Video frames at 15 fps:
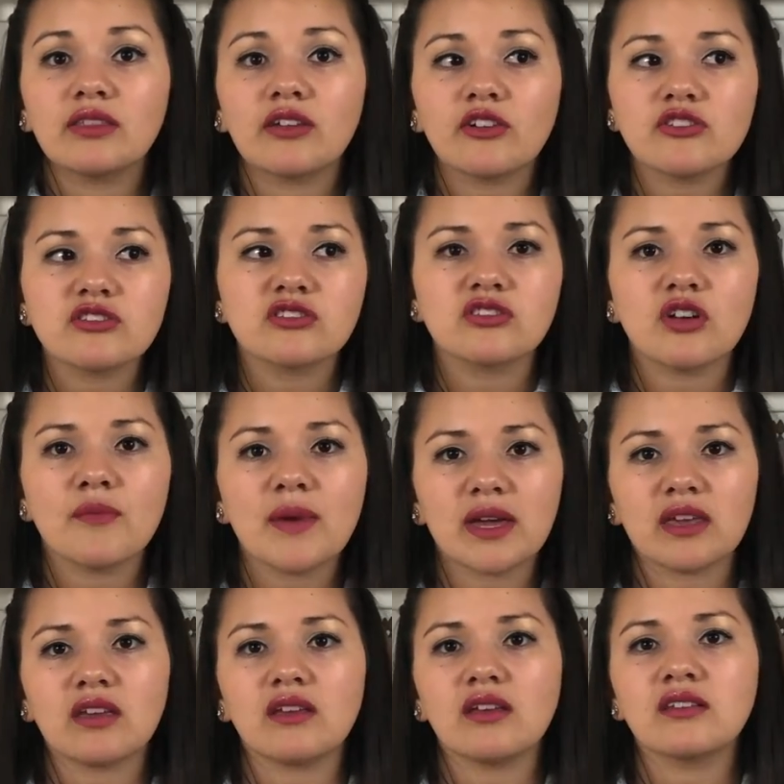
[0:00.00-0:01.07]
Their stomach,
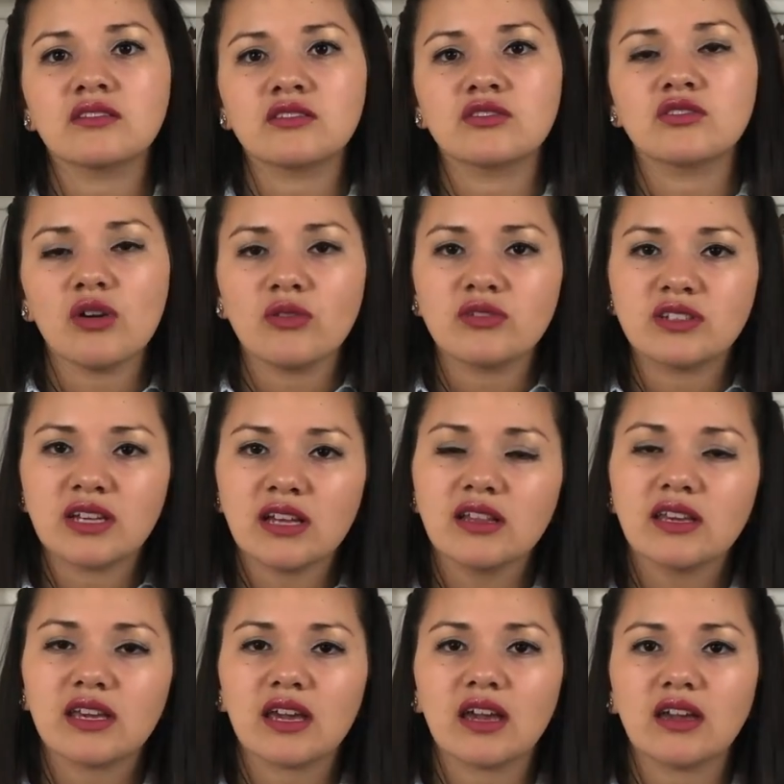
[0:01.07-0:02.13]
it's so
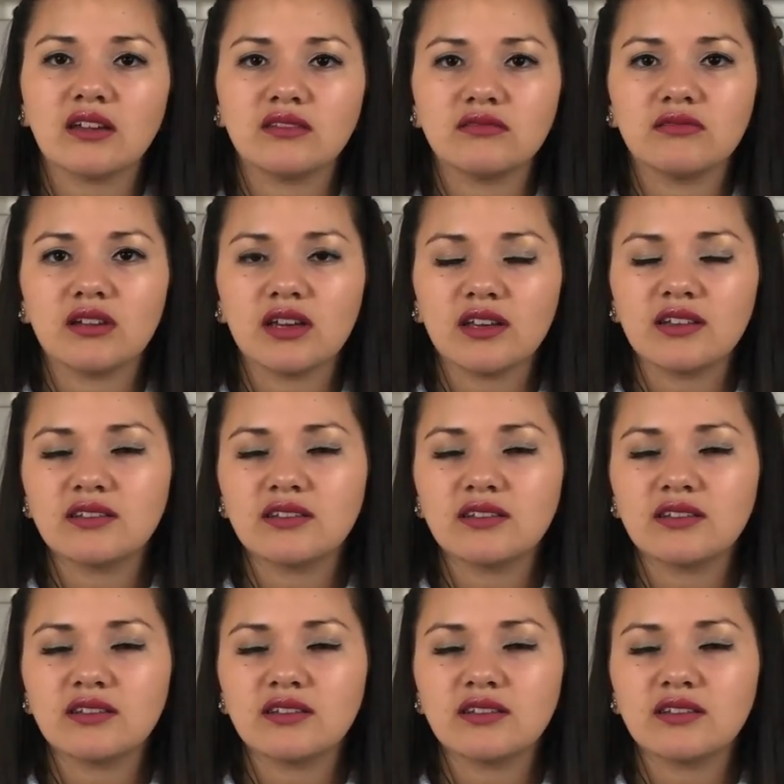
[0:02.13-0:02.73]
delicate